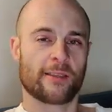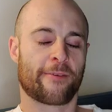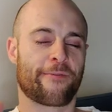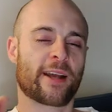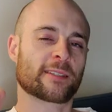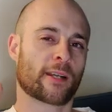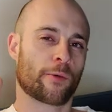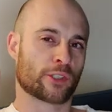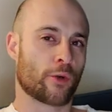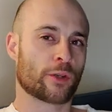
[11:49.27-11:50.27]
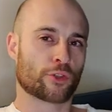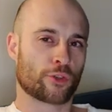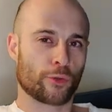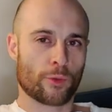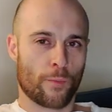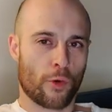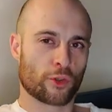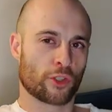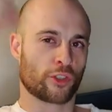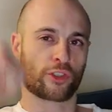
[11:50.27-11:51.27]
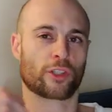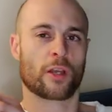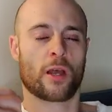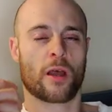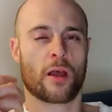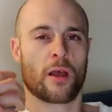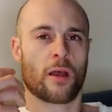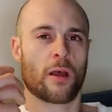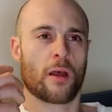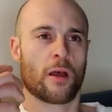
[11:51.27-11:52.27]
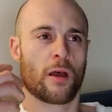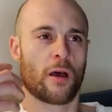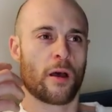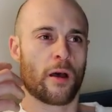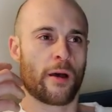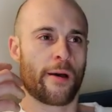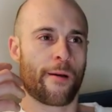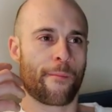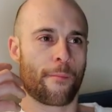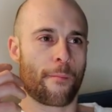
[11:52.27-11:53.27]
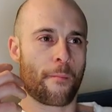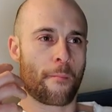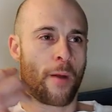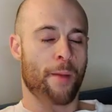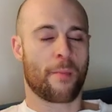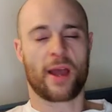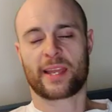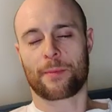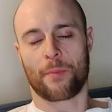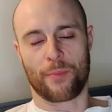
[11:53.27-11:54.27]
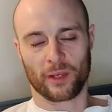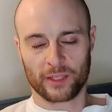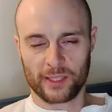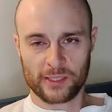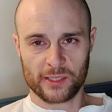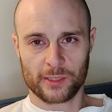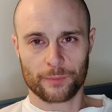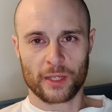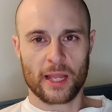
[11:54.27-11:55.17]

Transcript: The fact that I was going through the motions by my capabilities,